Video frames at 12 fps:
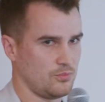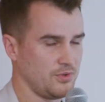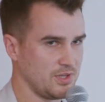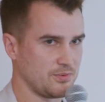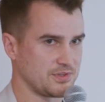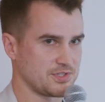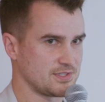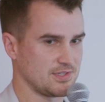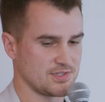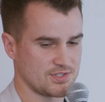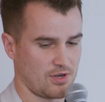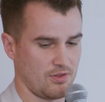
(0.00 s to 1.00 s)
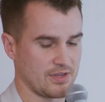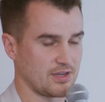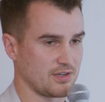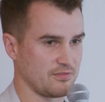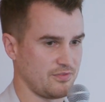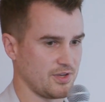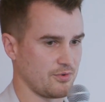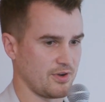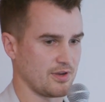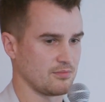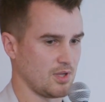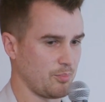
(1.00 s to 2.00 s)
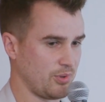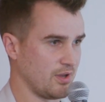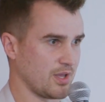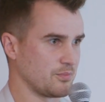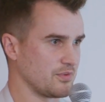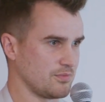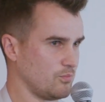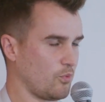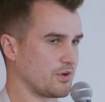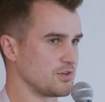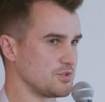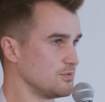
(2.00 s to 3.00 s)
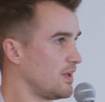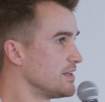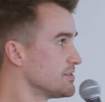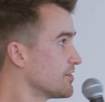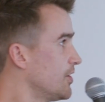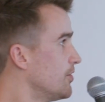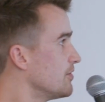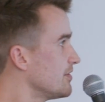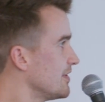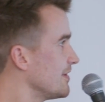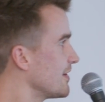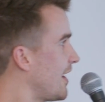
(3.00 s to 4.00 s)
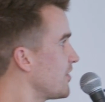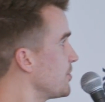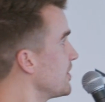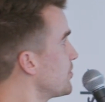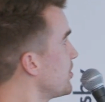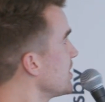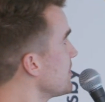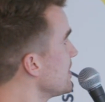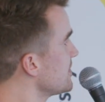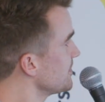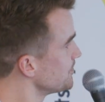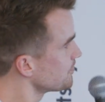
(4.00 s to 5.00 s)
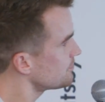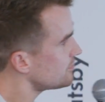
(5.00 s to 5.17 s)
really with just installing and configuring a plugin with 1 or 2 lines of code in Gatsby. It's pretty amazing.